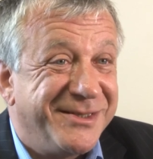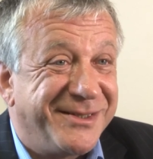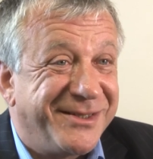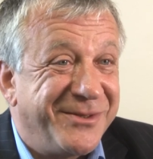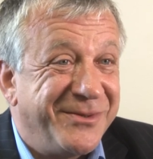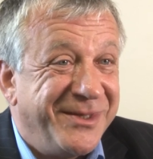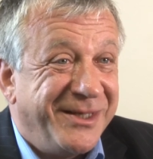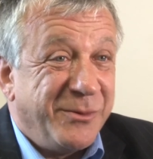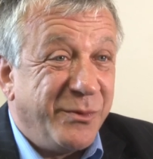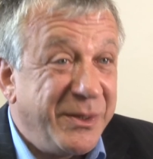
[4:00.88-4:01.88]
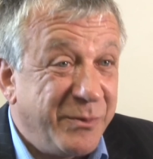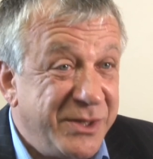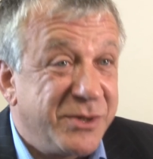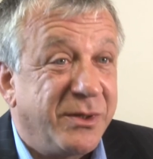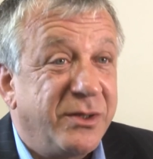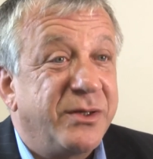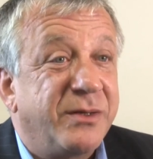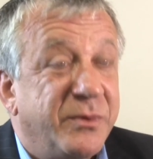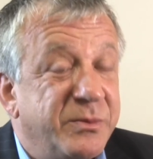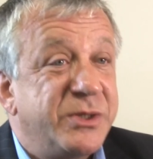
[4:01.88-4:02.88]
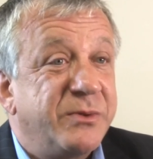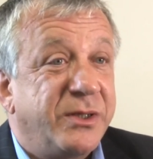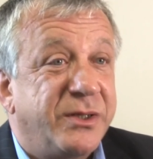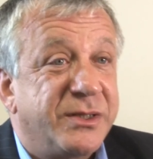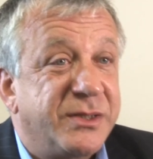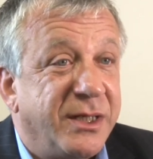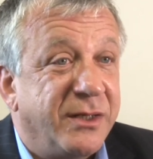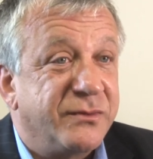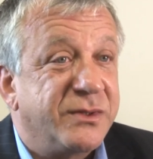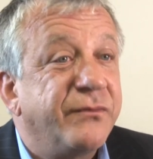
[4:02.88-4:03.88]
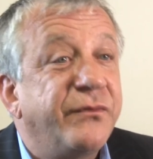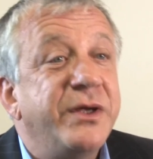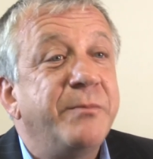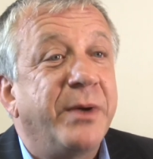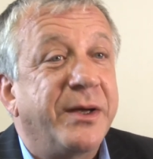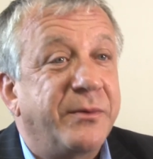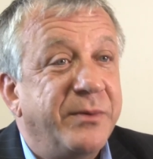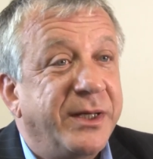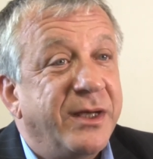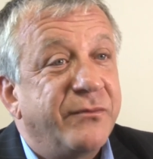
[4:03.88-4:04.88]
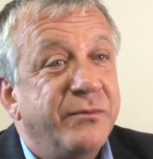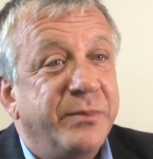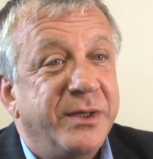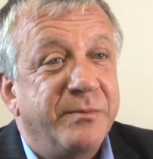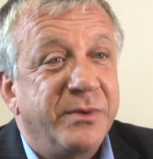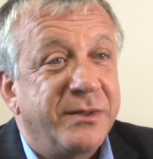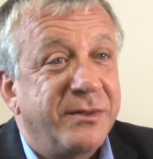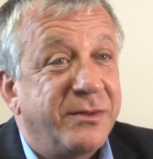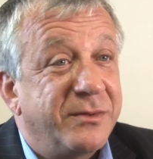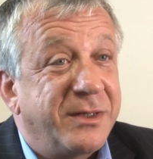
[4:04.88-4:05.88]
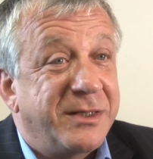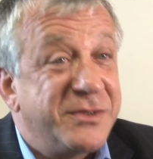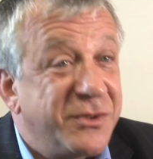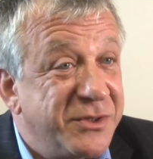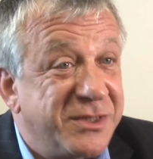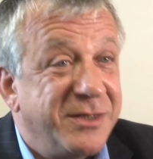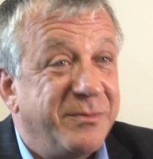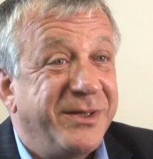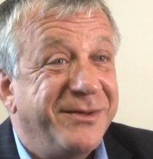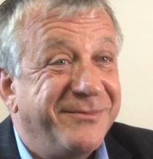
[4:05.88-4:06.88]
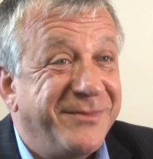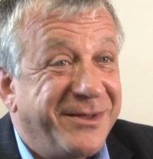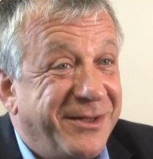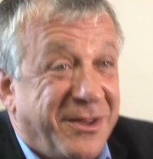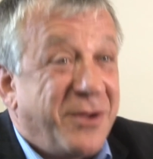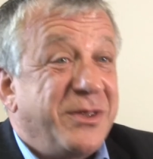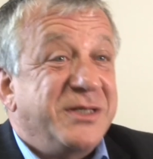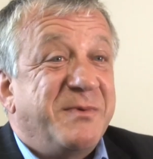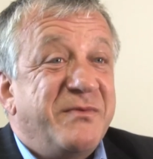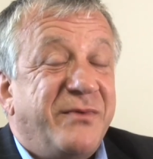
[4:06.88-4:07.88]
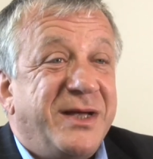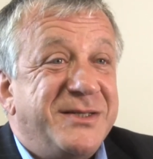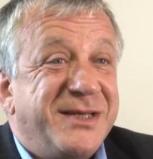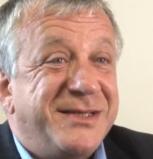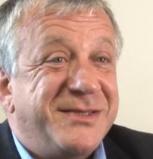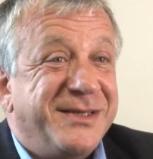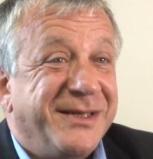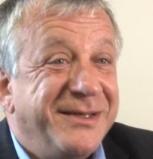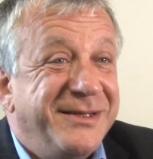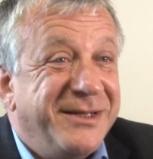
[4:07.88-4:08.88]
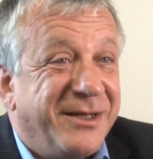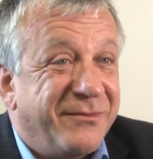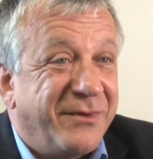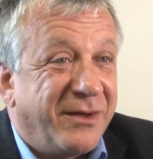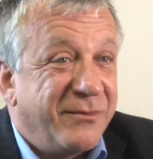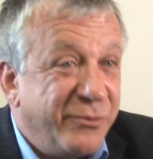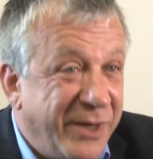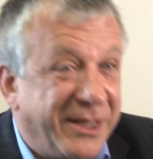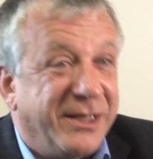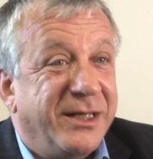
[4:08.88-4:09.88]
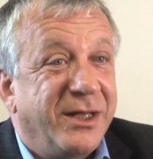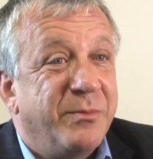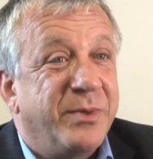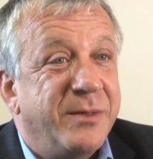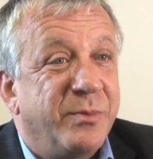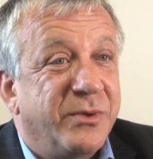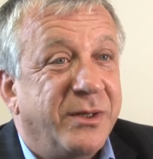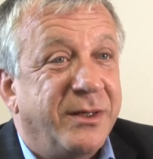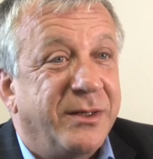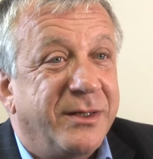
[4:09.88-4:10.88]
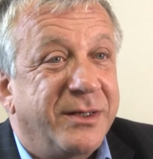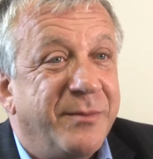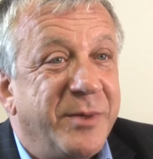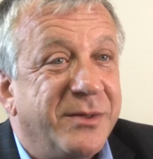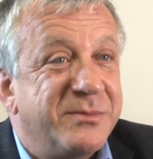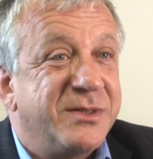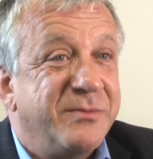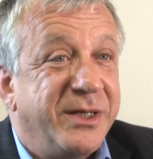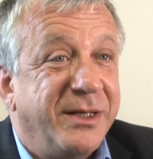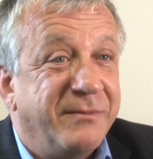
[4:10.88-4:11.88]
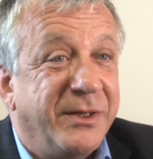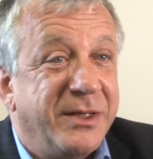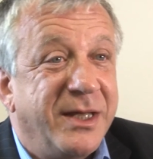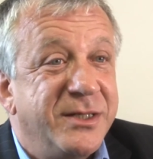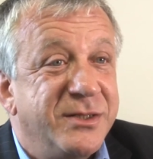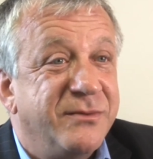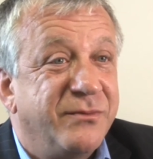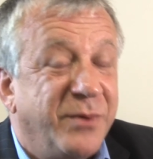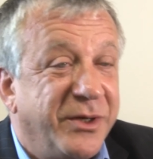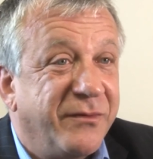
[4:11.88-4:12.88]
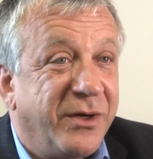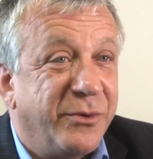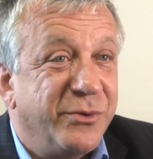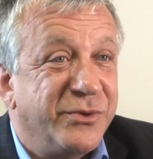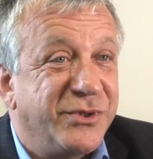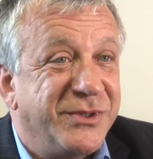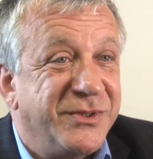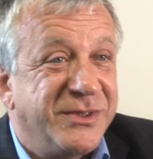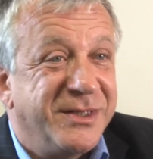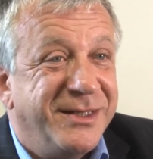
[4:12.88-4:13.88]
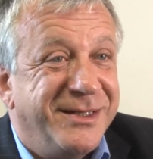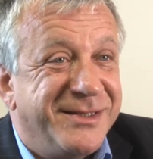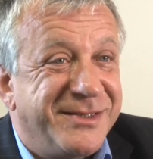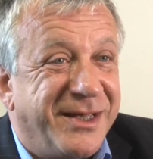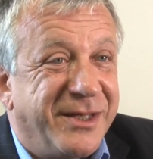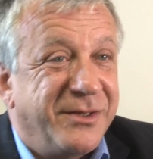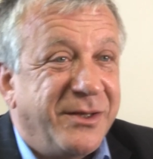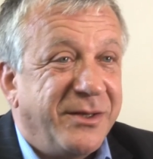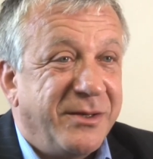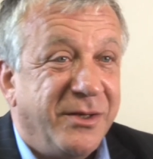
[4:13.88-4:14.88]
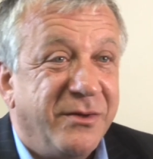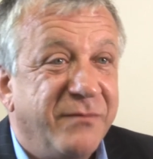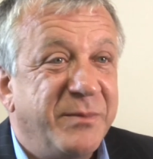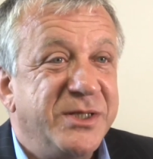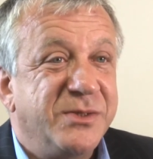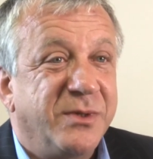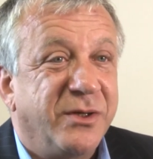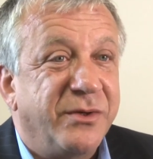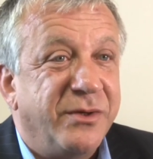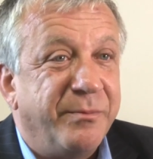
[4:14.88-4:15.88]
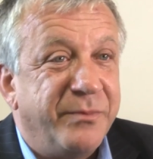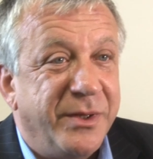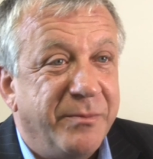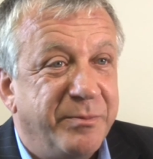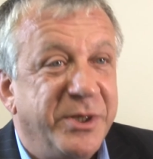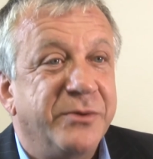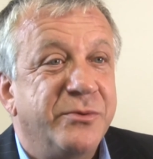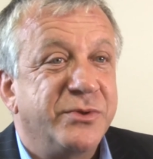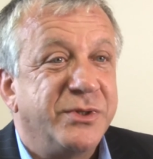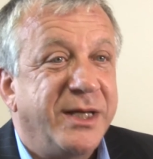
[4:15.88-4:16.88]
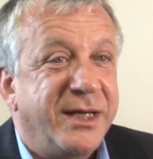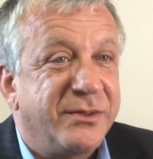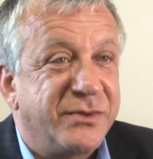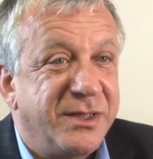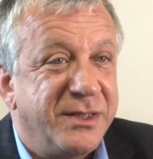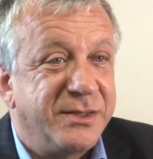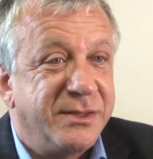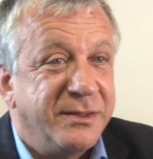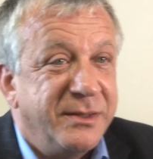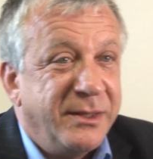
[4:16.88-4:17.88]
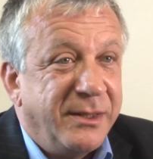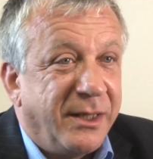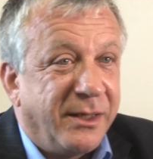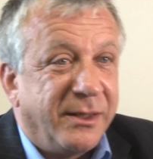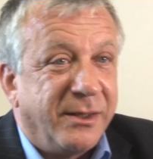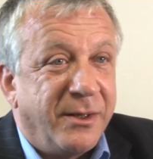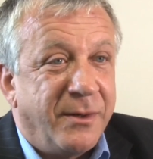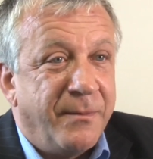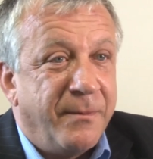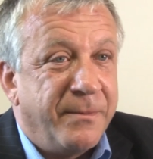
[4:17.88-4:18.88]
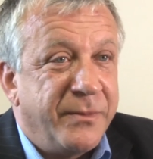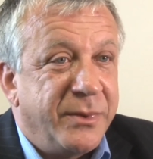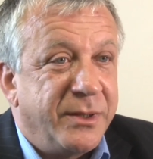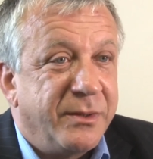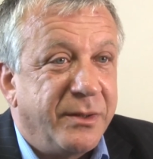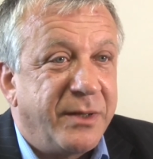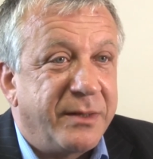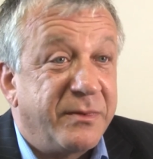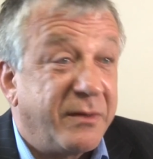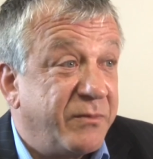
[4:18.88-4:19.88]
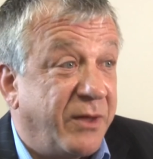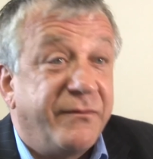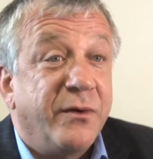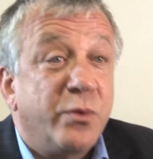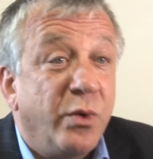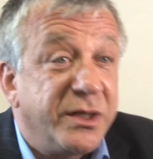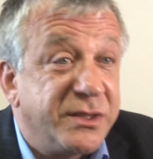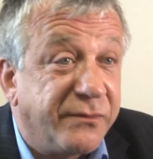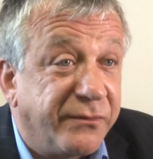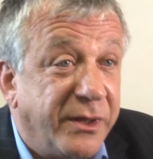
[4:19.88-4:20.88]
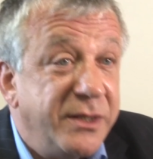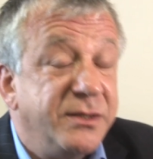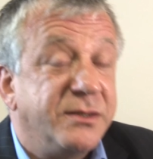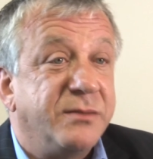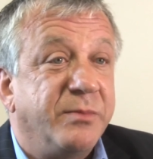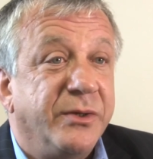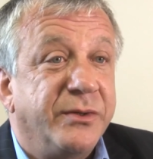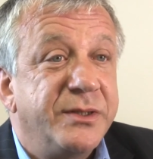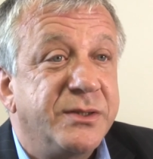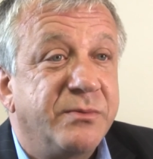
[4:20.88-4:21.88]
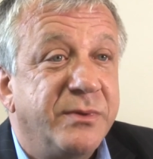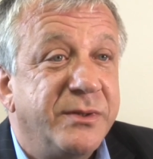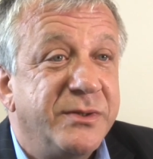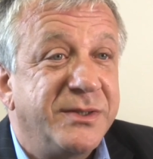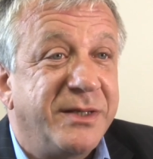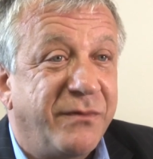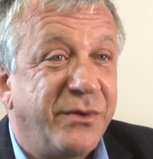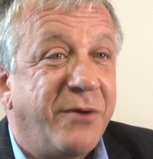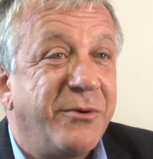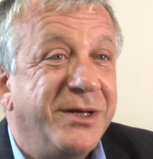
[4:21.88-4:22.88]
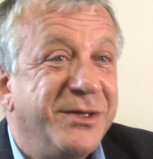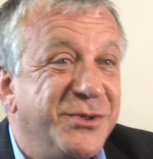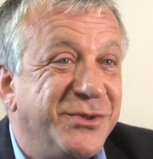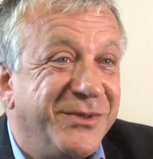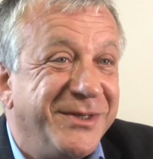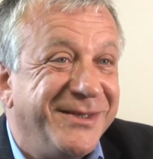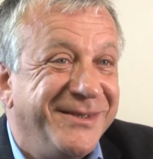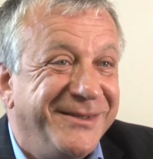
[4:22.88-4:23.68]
So we do a lot ourselves. The feedback we get from people has honestly been, I think it's been fantastic. I regularly get people coming up to me at the end of one of our auctions saying that they've been to a lot of the bigger auction houses, and they felt quite afraid, to be honest, whereas they've thoroughly enjoyed